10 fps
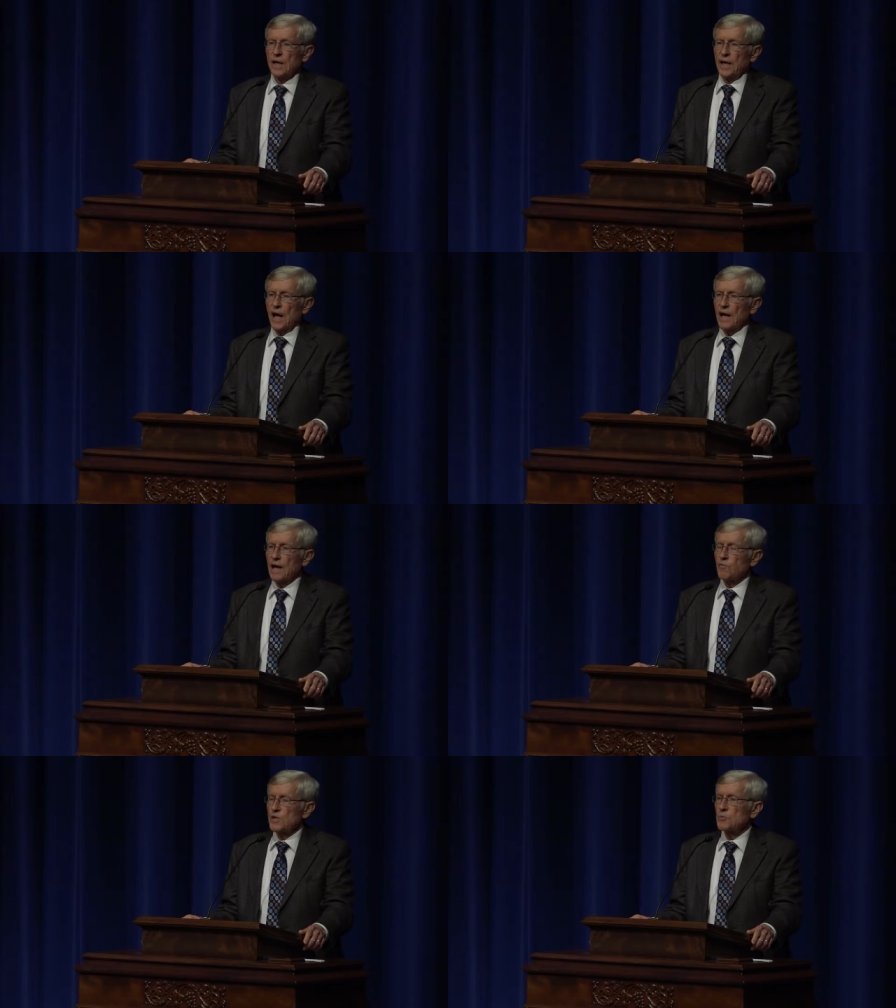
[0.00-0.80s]
And I
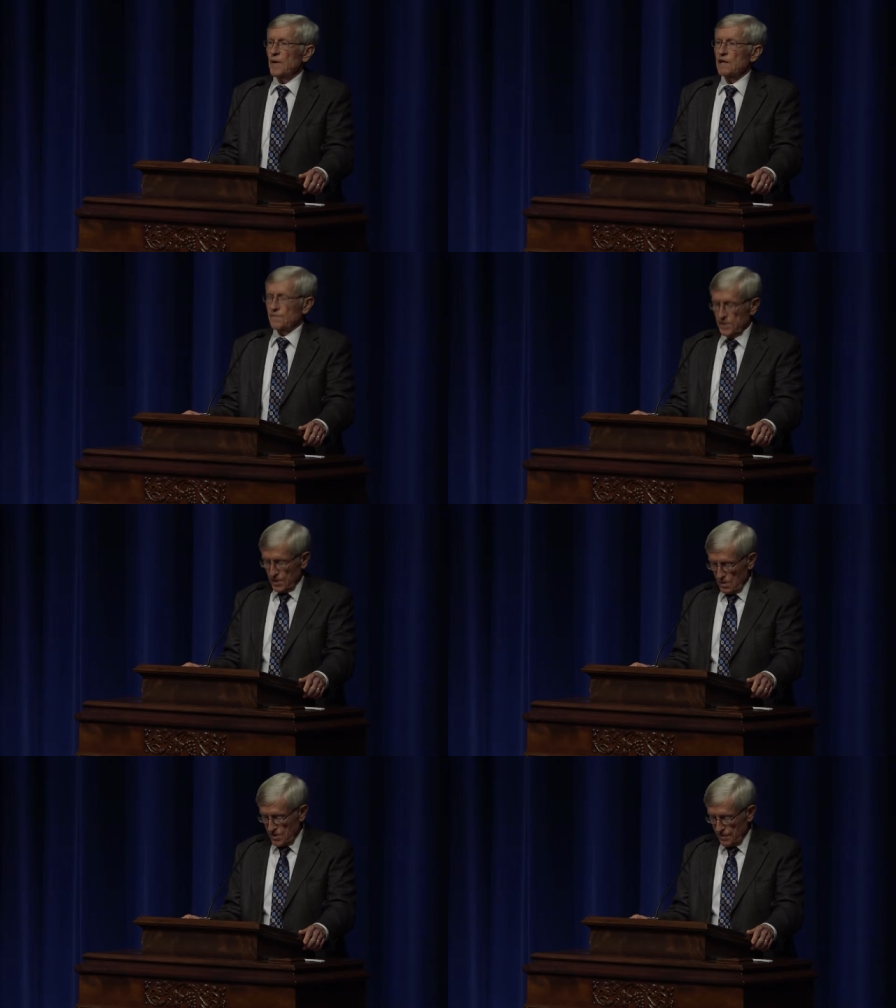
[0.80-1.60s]
have respect for
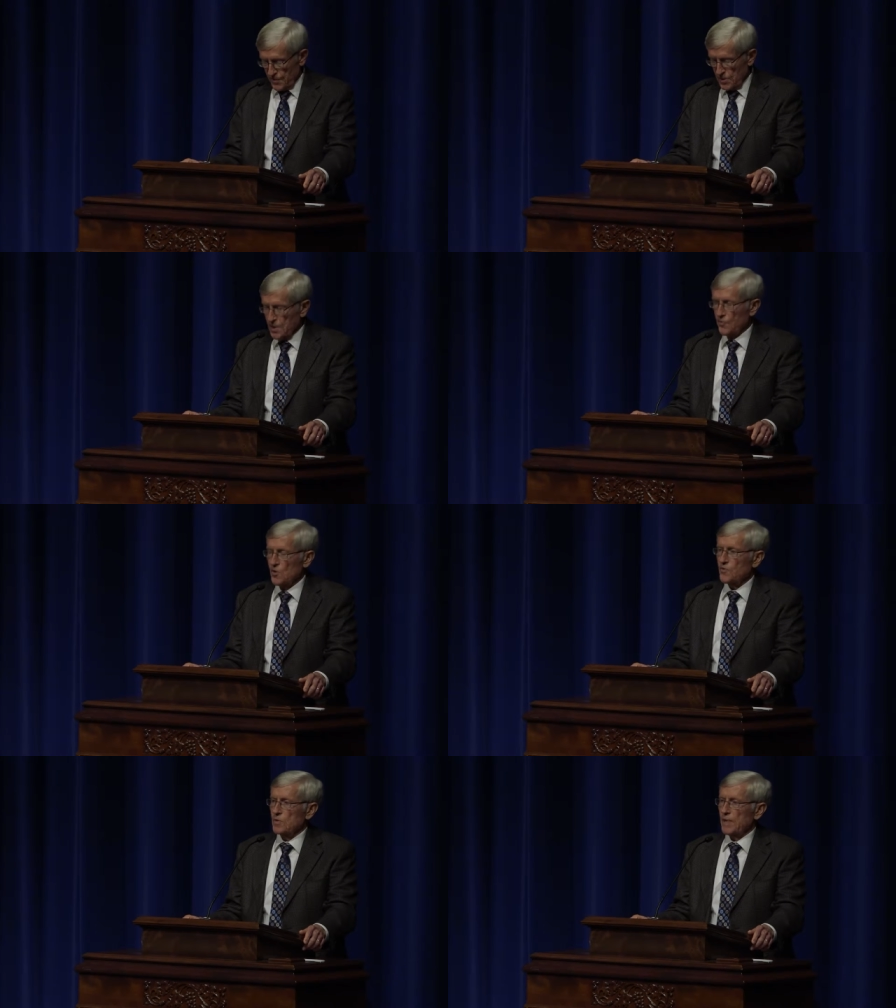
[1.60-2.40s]
yours if it's
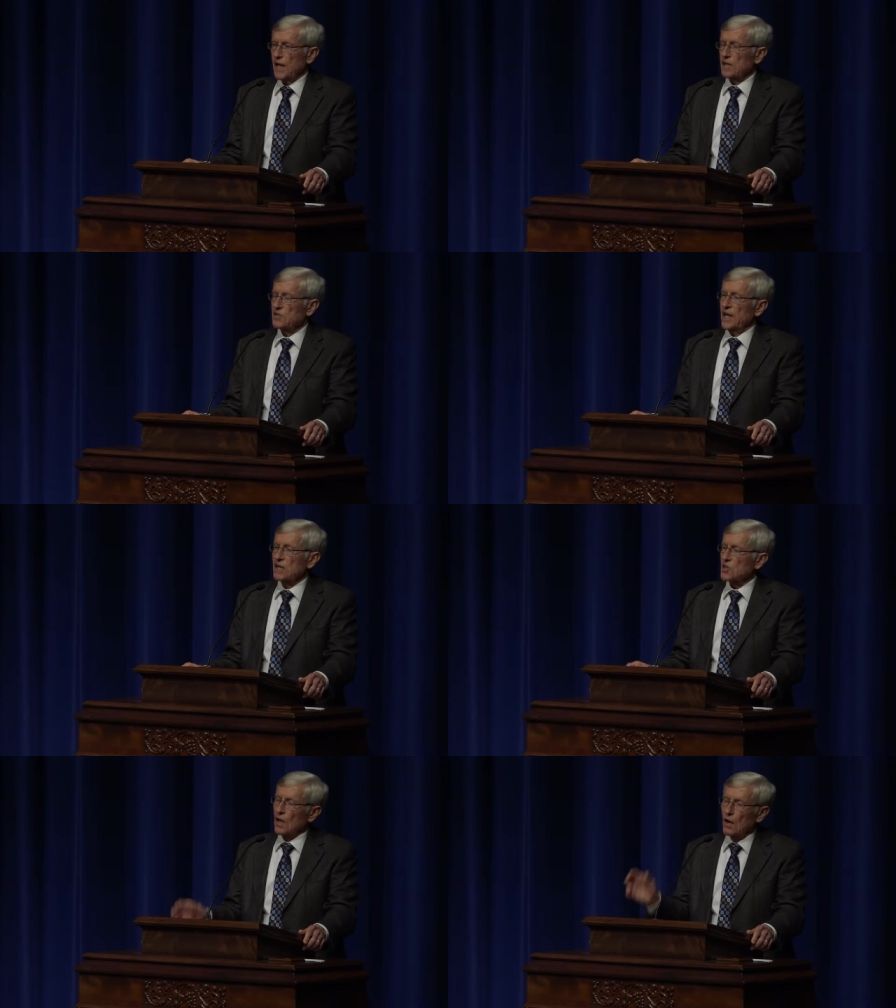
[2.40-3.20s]
different from mine, as,
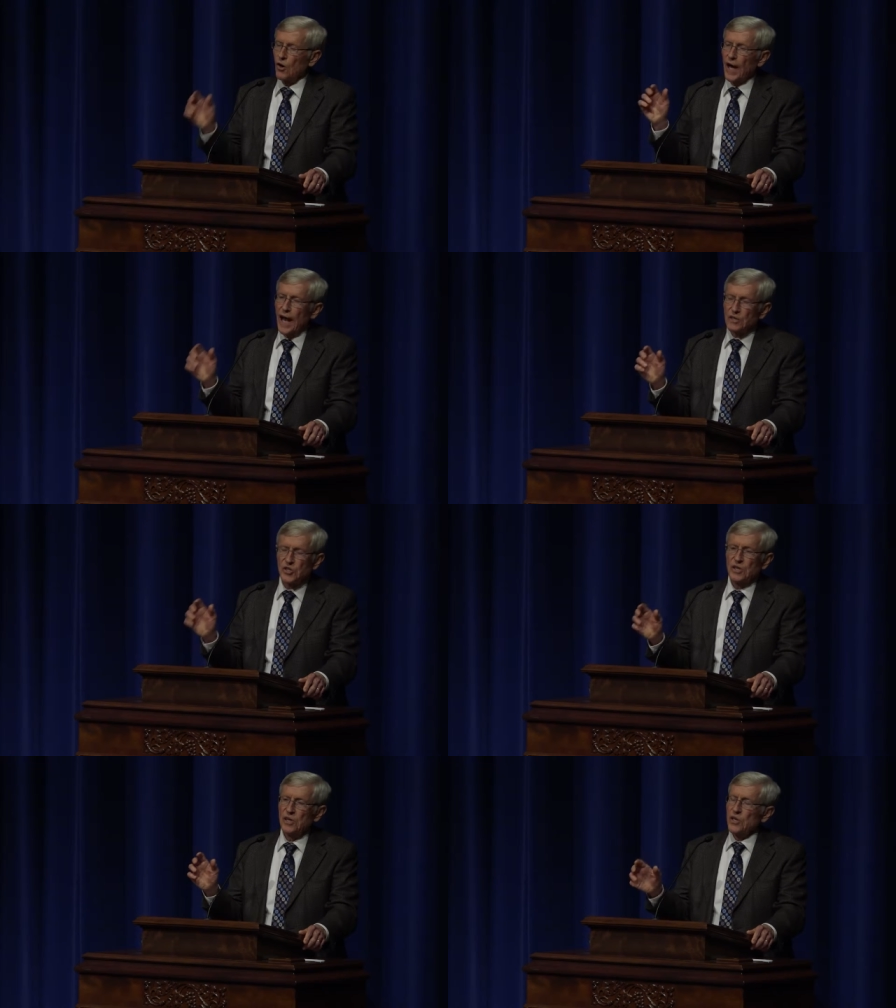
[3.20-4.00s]
as long
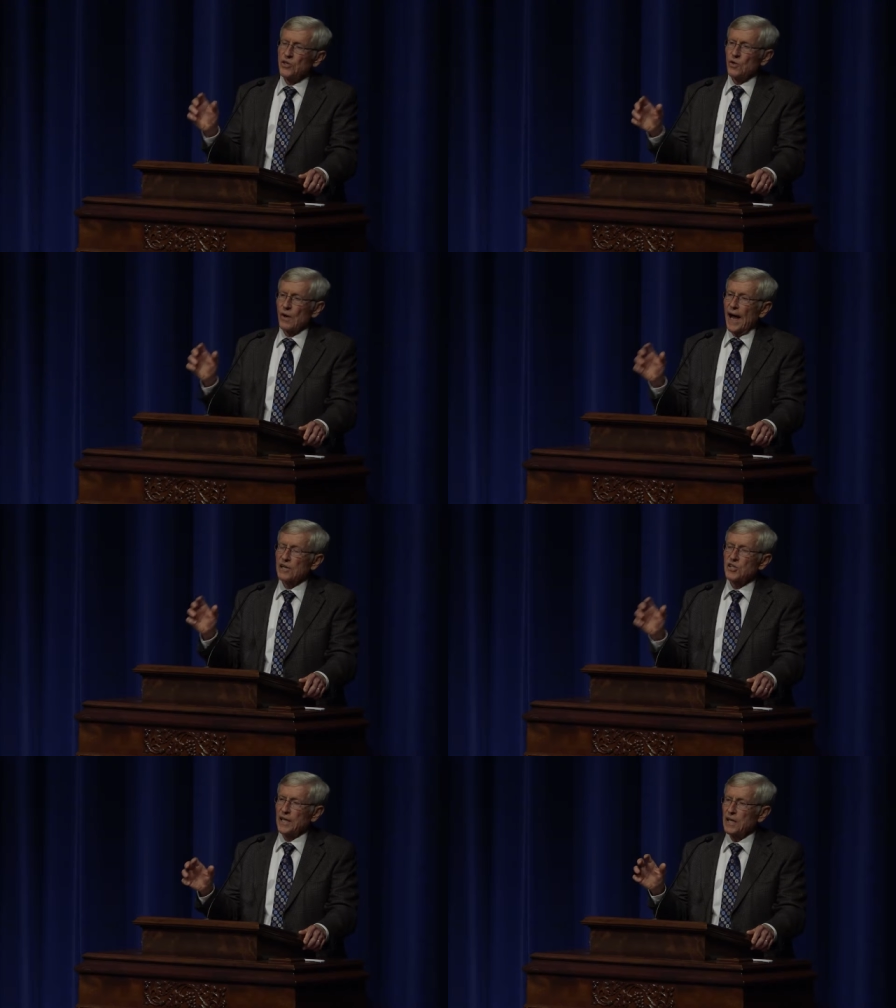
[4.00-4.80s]
as you're
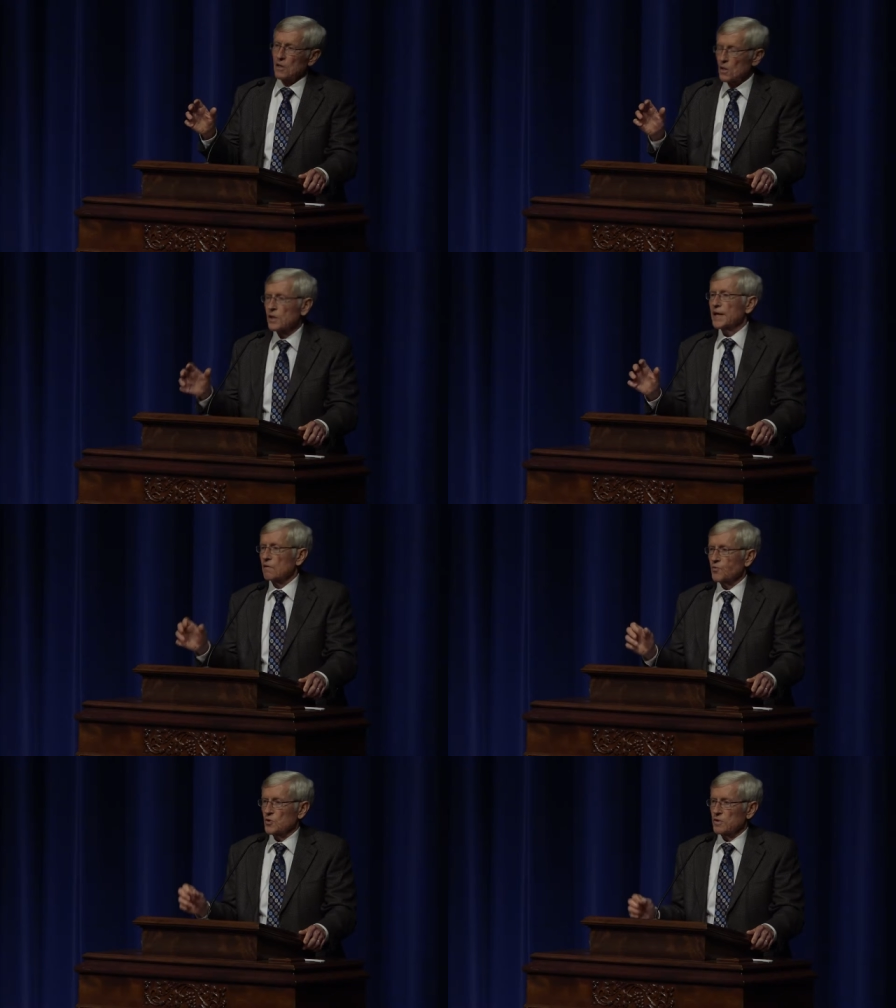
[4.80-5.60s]
actually
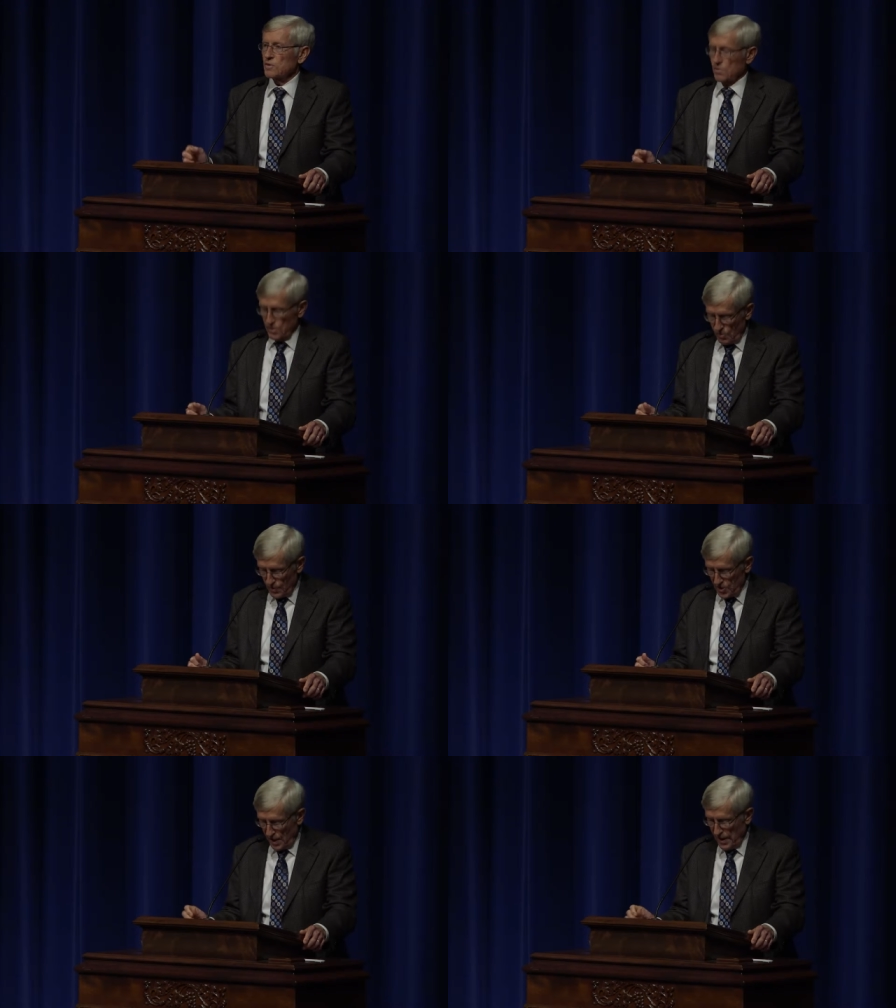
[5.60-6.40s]
looking for the truth,
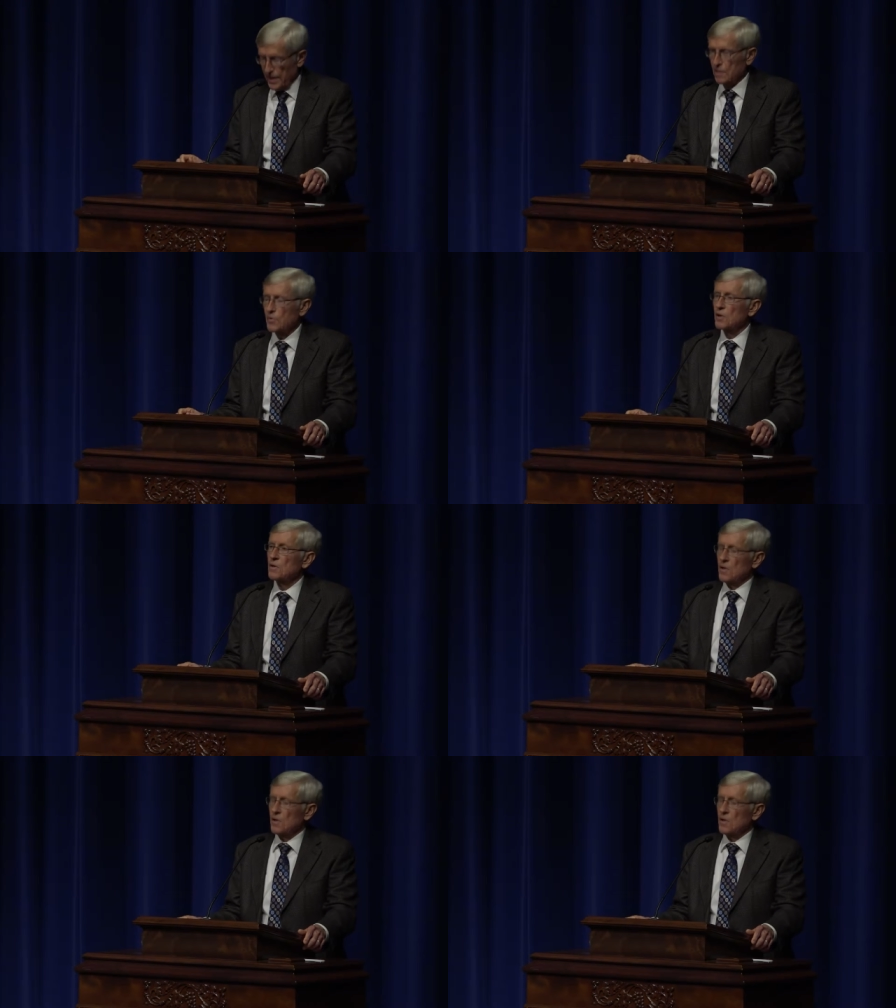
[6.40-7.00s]
which I am,